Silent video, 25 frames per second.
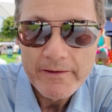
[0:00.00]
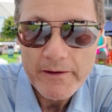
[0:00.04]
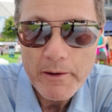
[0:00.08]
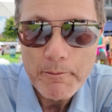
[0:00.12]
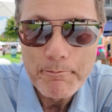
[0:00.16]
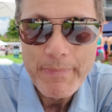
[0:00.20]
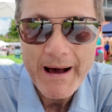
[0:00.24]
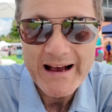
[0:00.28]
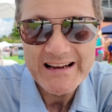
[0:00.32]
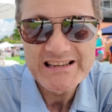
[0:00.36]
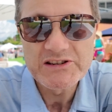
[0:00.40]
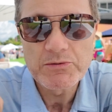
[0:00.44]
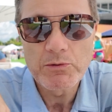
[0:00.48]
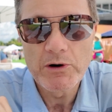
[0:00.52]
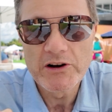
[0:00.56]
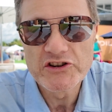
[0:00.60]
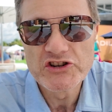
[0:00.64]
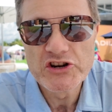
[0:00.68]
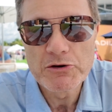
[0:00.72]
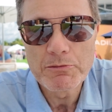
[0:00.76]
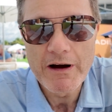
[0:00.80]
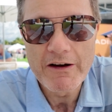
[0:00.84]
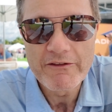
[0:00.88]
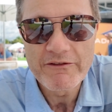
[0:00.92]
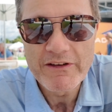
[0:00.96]
The best one
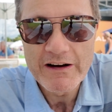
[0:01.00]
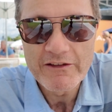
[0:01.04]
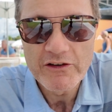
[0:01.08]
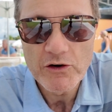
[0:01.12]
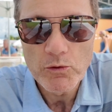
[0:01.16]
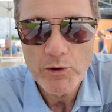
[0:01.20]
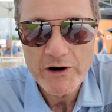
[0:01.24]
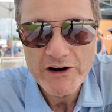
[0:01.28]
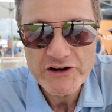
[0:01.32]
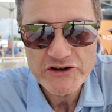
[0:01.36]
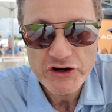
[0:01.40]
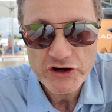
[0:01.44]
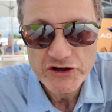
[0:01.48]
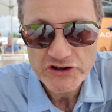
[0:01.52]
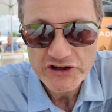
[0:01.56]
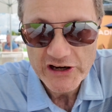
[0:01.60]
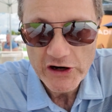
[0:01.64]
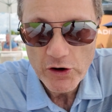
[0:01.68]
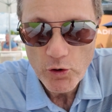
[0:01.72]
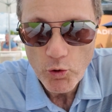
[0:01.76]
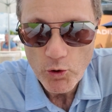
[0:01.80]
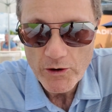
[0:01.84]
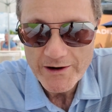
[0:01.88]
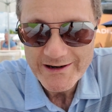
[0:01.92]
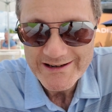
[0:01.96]
too, my favorite one, is
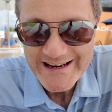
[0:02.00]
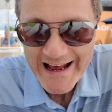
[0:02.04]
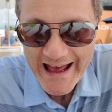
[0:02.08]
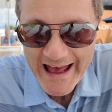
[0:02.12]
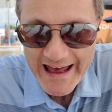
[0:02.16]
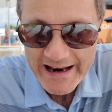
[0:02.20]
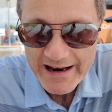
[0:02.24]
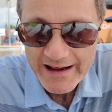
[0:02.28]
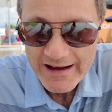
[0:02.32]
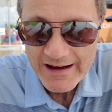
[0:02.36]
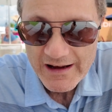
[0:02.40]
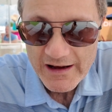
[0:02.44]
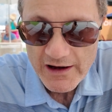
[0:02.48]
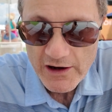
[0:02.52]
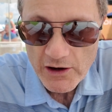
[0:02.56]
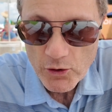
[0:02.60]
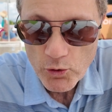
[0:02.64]
usually court 10.